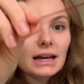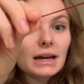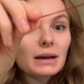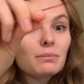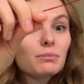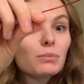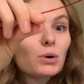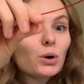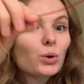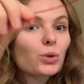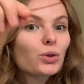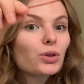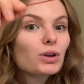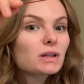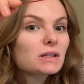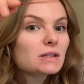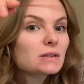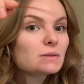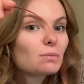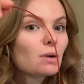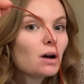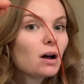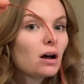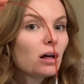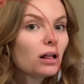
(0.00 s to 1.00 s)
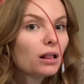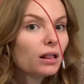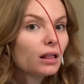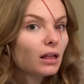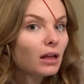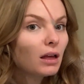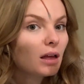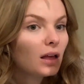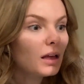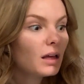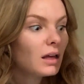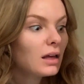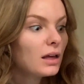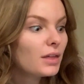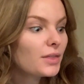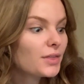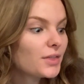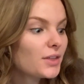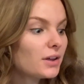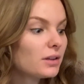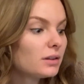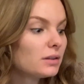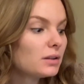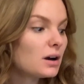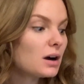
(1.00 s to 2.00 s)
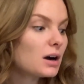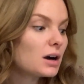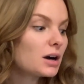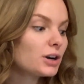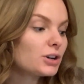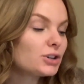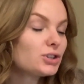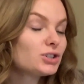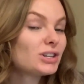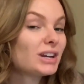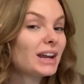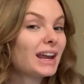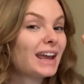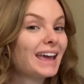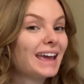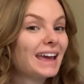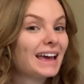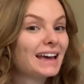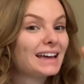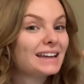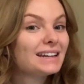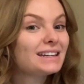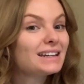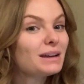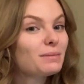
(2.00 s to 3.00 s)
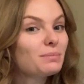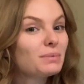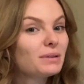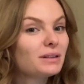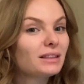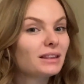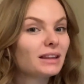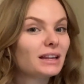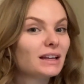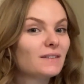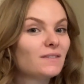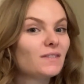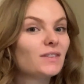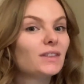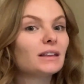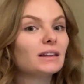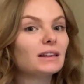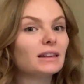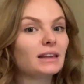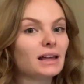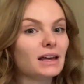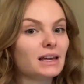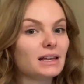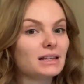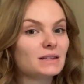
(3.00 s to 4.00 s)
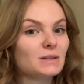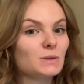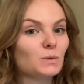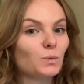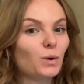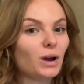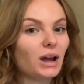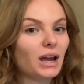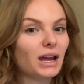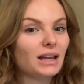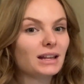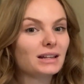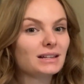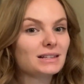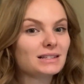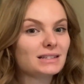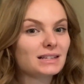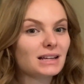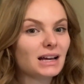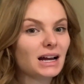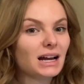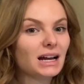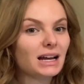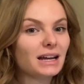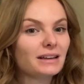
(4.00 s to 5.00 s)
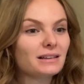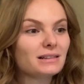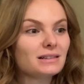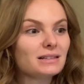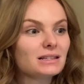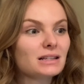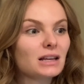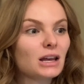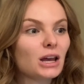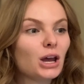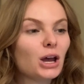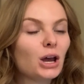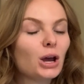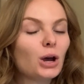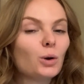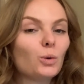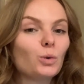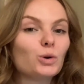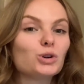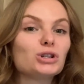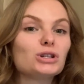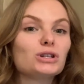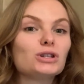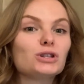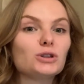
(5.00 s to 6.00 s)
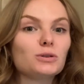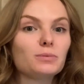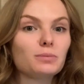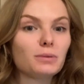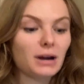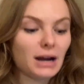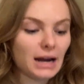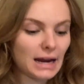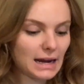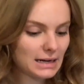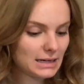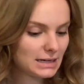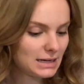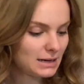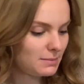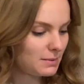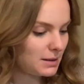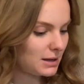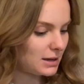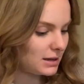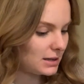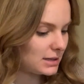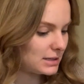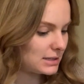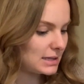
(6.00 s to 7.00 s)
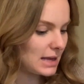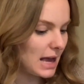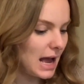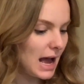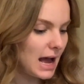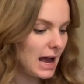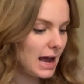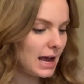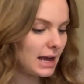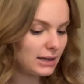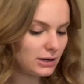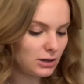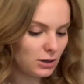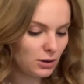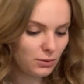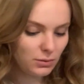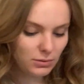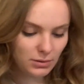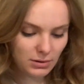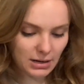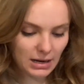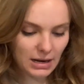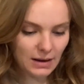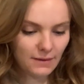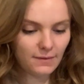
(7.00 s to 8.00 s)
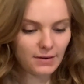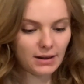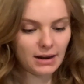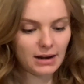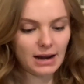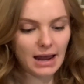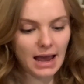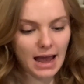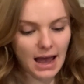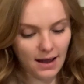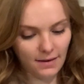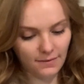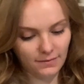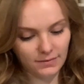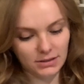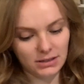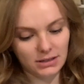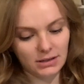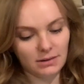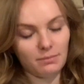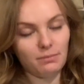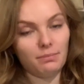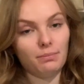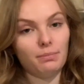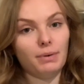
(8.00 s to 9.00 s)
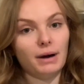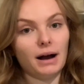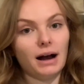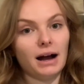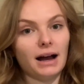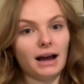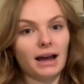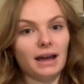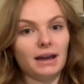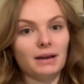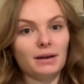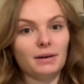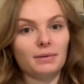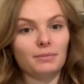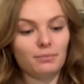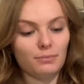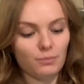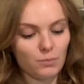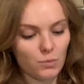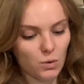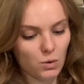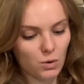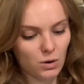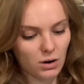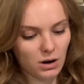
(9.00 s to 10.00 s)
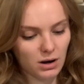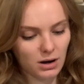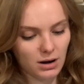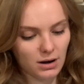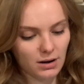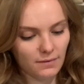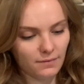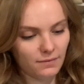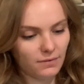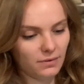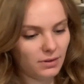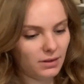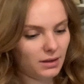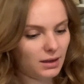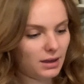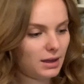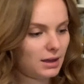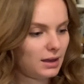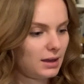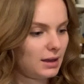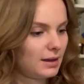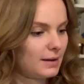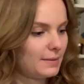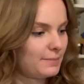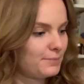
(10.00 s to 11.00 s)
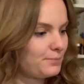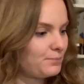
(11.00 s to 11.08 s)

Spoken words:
in both the small, the large, and I believe the lace weight size, which is super handy because I don't even have to buy more of these